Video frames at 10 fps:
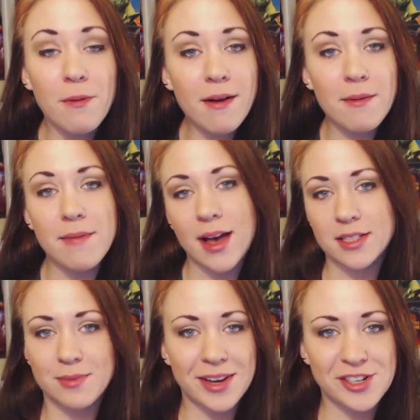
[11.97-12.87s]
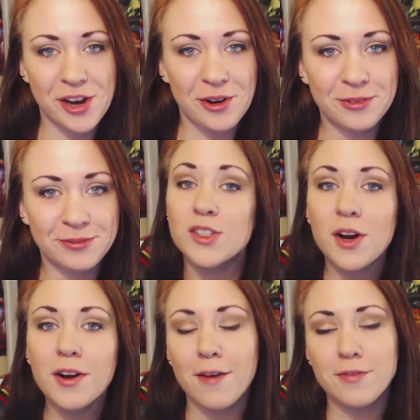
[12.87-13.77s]
Welcome back to my show.
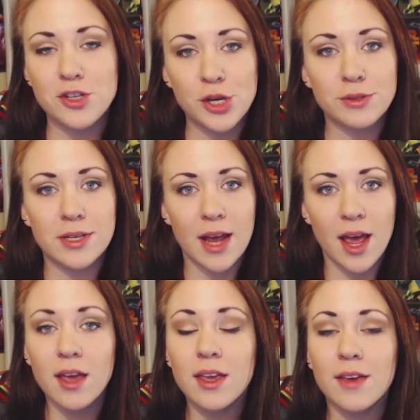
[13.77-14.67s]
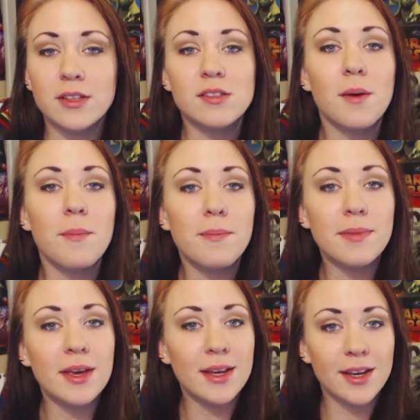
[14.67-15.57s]
Starting off the show today, giving some
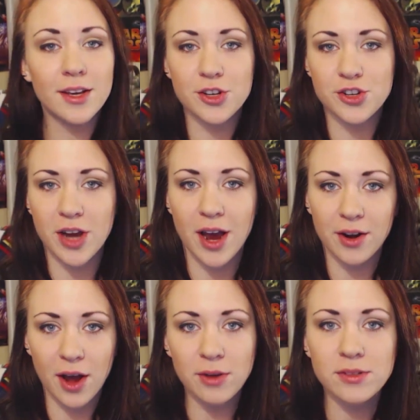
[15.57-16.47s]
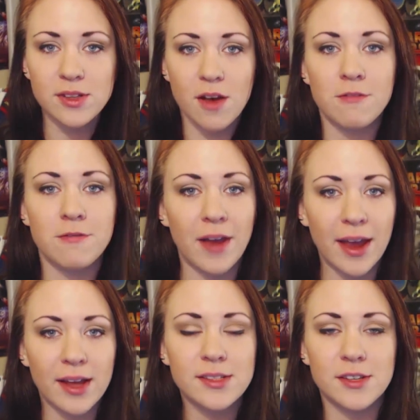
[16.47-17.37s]
media shoutouts of
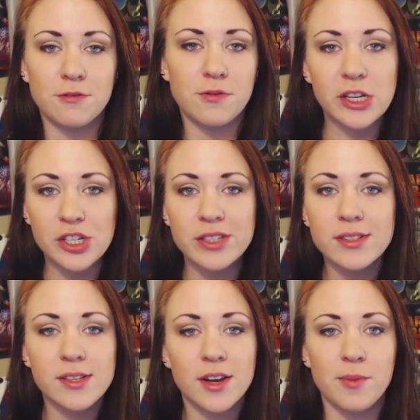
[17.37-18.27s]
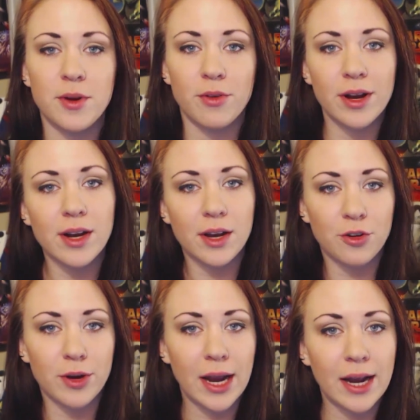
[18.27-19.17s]
fans and fictions that have been written and
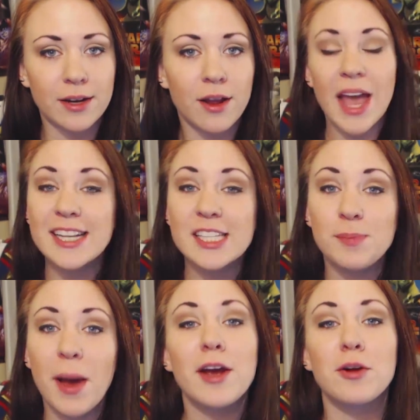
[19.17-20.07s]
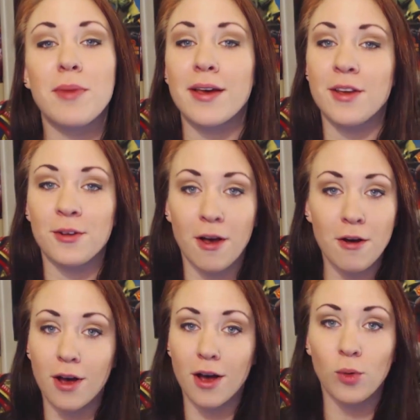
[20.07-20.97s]
created inspired by their
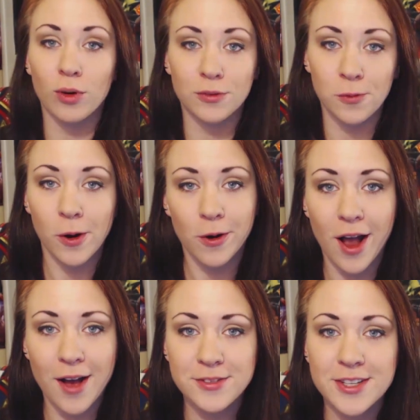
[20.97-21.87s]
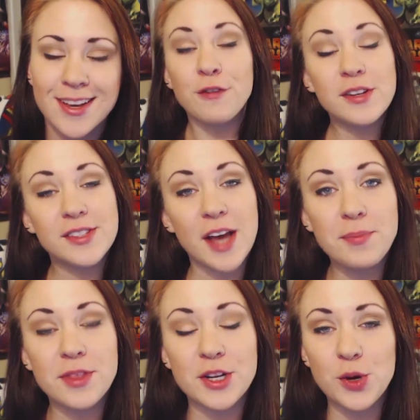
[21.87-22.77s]
love of World of Warcraft. First
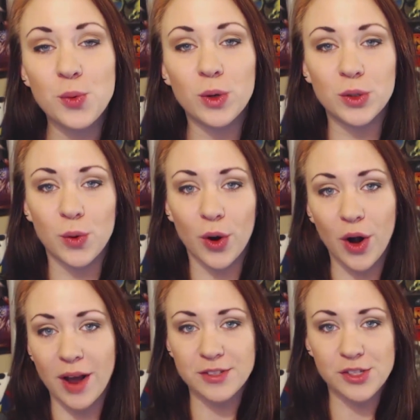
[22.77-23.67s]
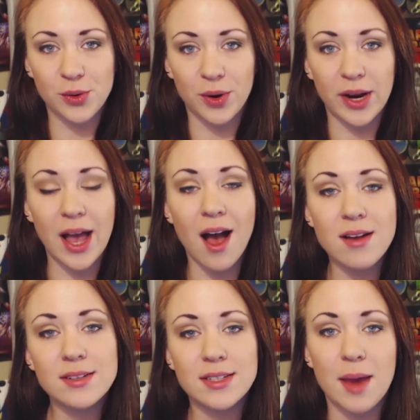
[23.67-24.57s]
up, the new World of Warcraft story,
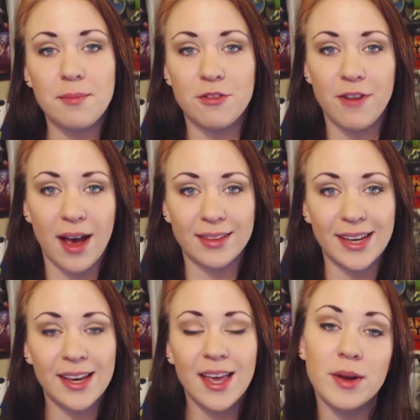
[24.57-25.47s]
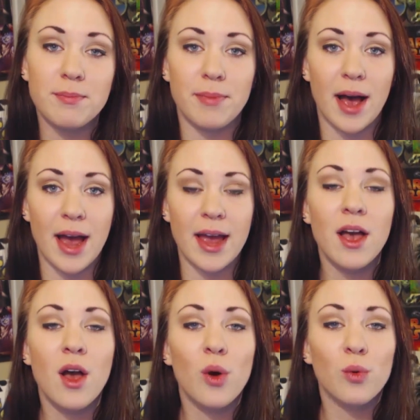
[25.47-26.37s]
Untamed Valley, written by
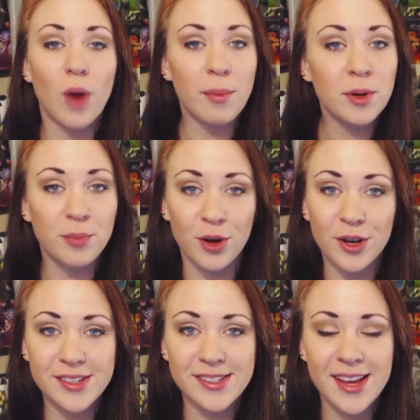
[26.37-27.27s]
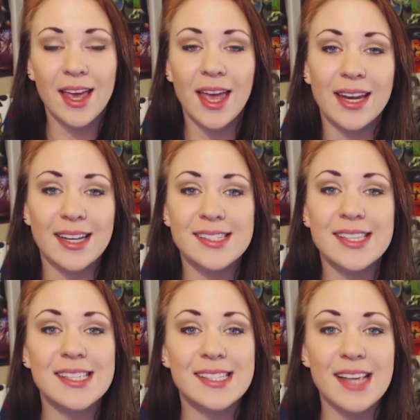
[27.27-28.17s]
Robert Brooks. It is
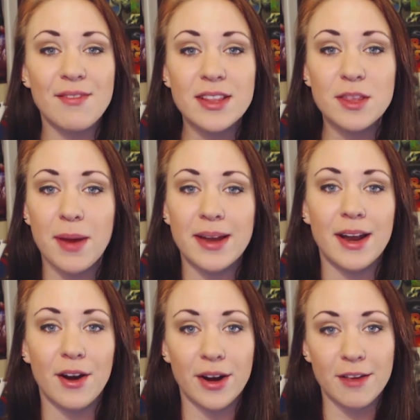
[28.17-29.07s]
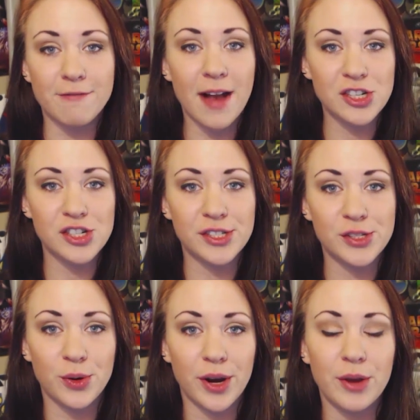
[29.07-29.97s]
the seventh Pandaria faction
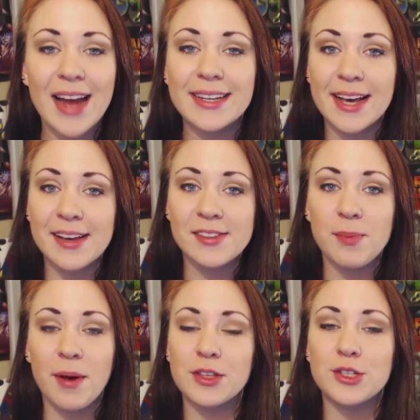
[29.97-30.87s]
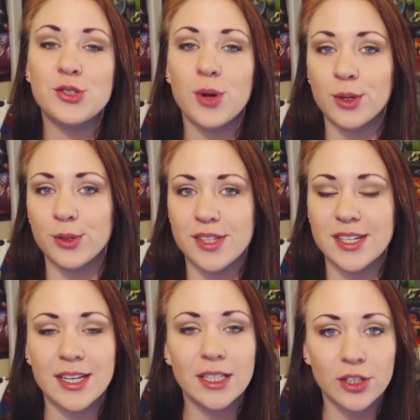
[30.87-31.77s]
story, and it tells about the struggles the
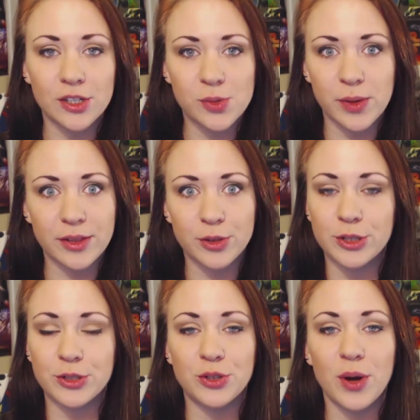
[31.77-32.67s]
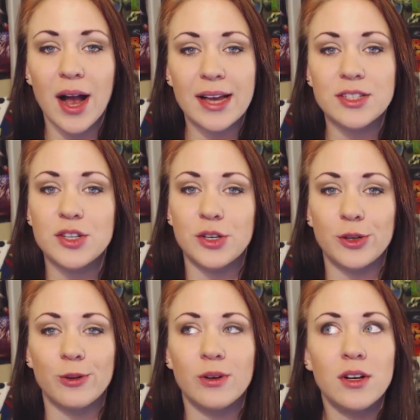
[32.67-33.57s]
Tillers went through trying
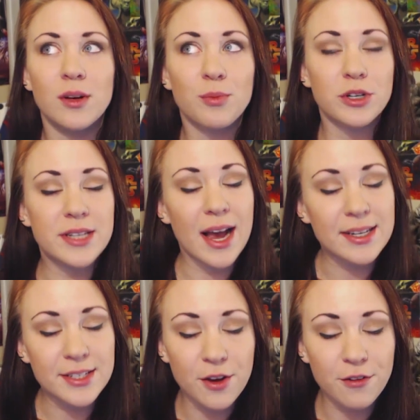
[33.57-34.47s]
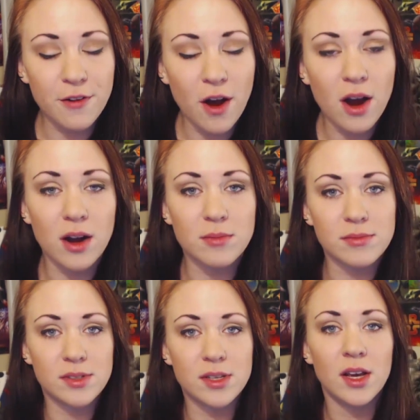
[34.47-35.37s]
to protect their
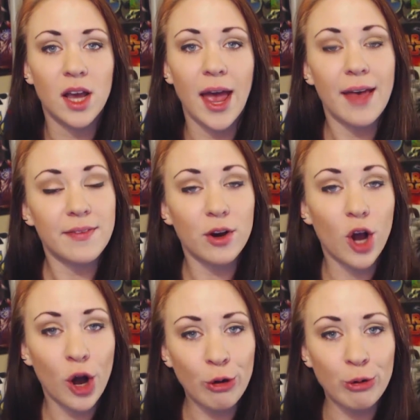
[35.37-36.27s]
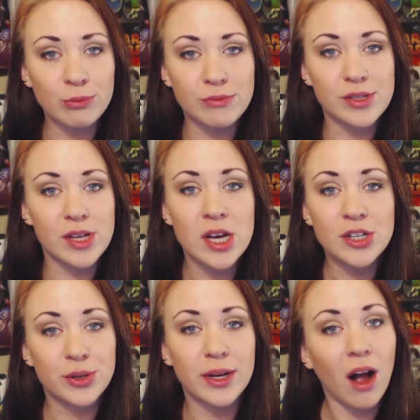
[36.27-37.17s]
farms and their homes
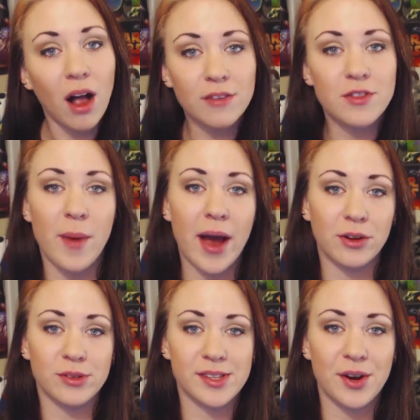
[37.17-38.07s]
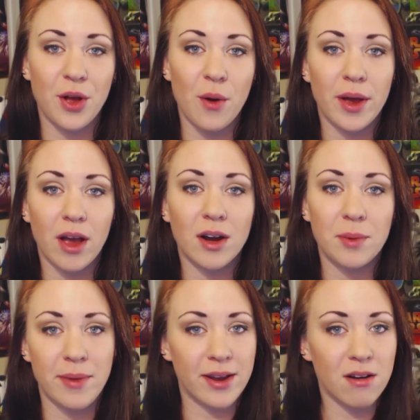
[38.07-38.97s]
during all of the battles that are going on
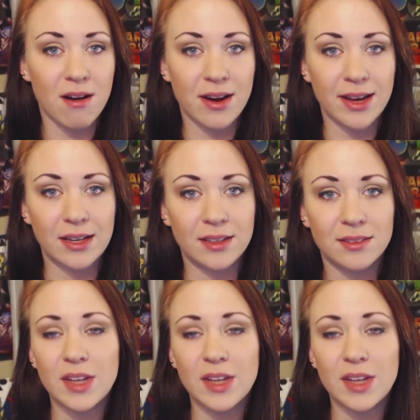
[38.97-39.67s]
in Pandaria.